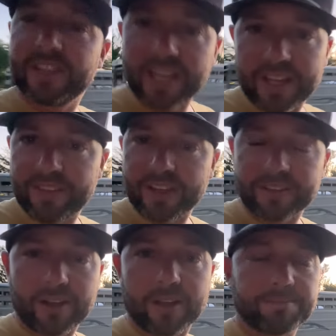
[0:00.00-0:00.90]
get anything
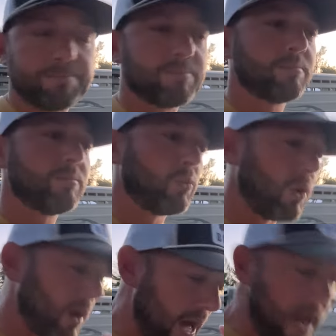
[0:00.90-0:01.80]
done.
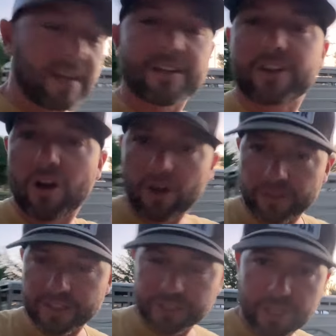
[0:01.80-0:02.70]
Well, I had to call
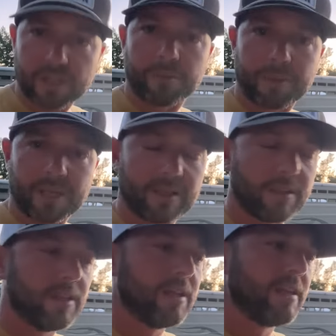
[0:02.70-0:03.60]
the gentleman
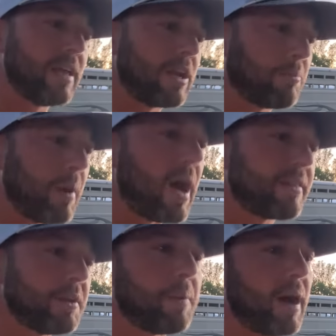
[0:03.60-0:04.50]
that are buying
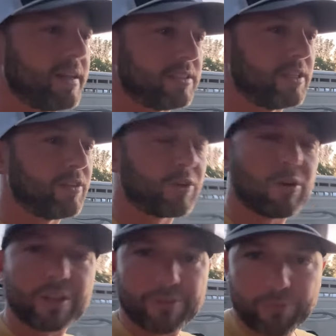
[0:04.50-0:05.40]
the bison. They're
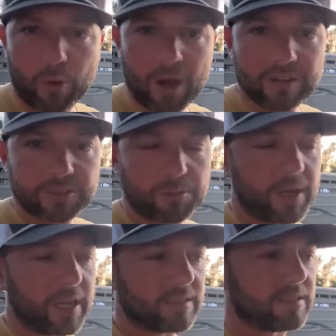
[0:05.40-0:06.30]
only four hours
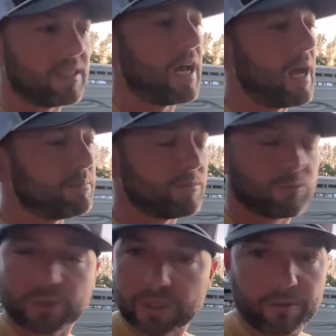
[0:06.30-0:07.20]
away. I said, I'm
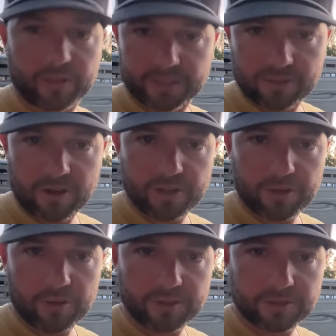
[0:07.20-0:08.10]
really, really sorry to do
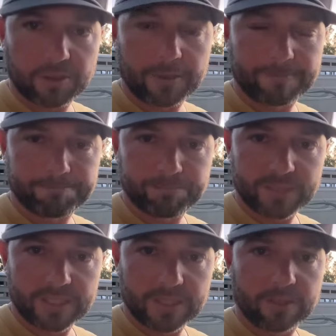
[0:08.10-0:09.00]
this to you,
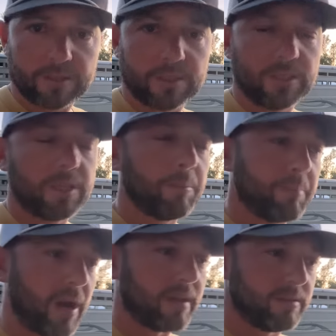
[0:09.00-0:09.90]

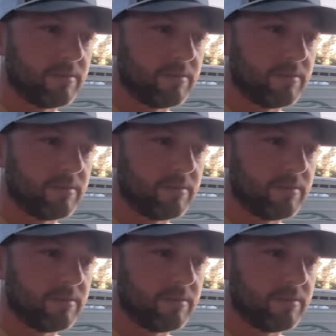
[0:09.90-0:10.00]
but